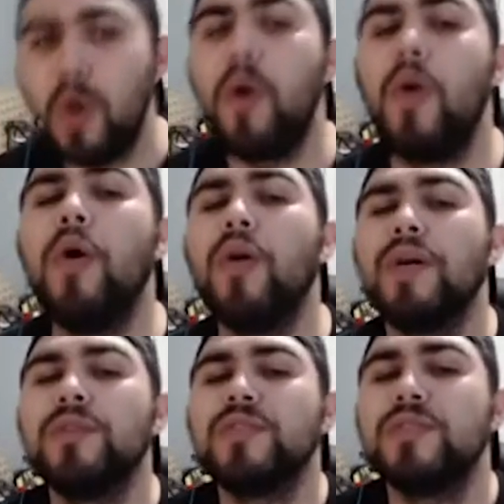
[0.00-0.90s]
Oh,
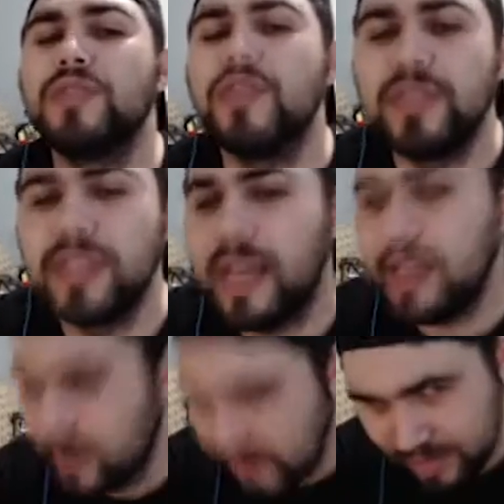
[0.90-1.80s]
that was such a good set.
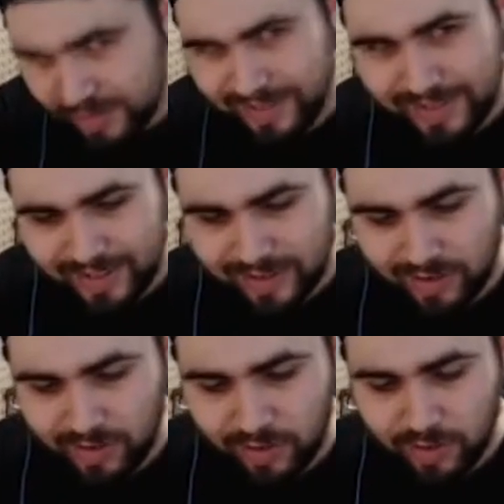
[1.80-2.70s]

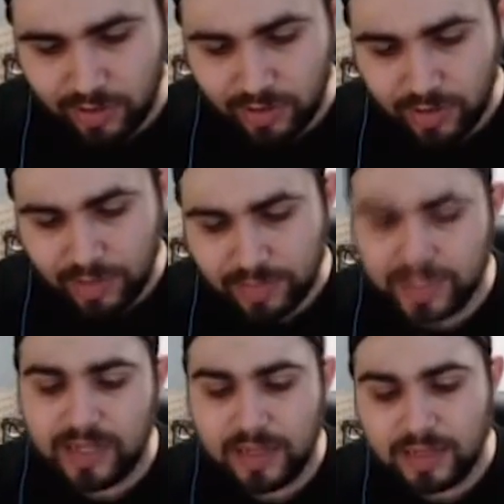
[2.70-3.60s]
Oh, I
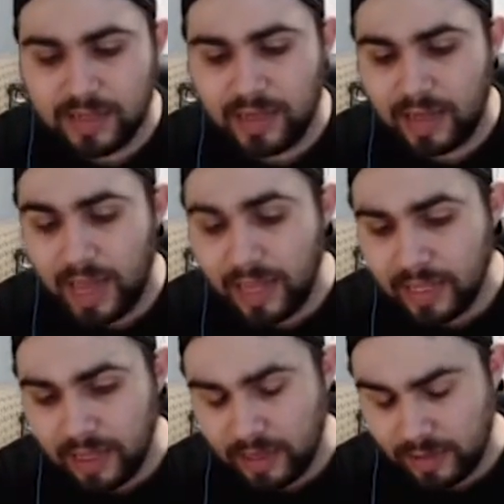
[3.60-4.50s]
missed that set.
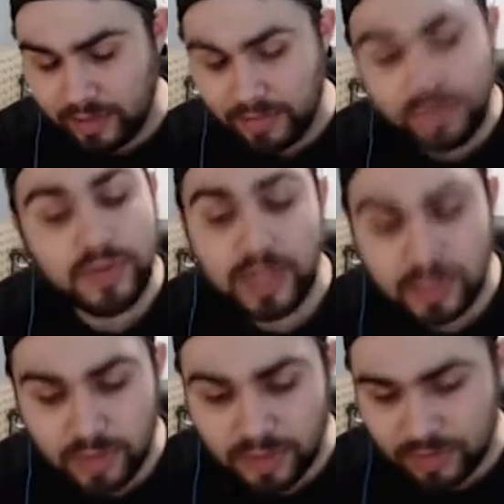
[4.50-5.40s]
If you guys
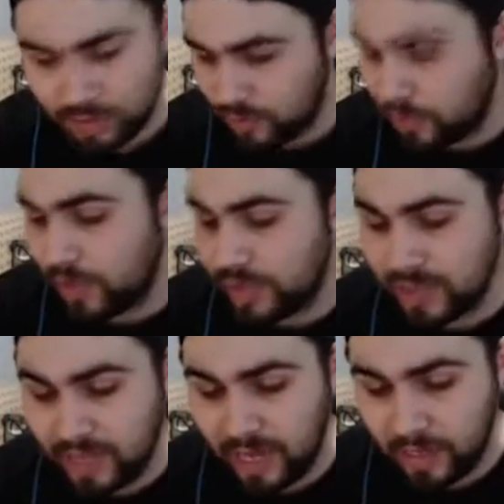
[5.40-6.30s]
want to hear
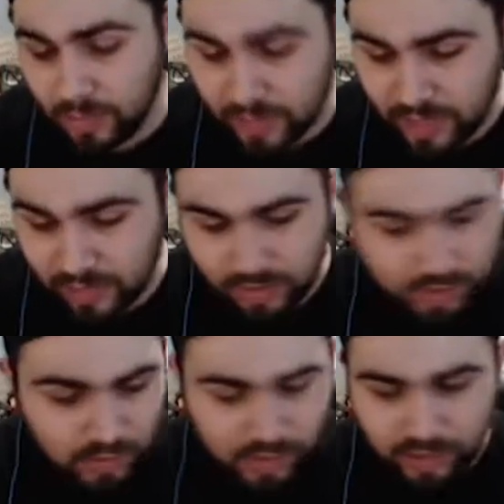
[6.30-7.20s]
stories, I will tell the
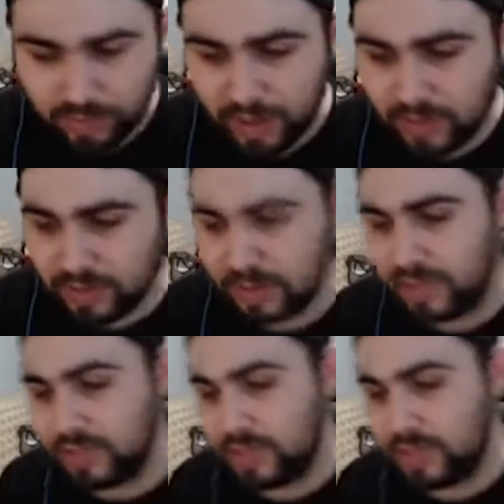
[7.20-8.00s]
story of Battles of Legend,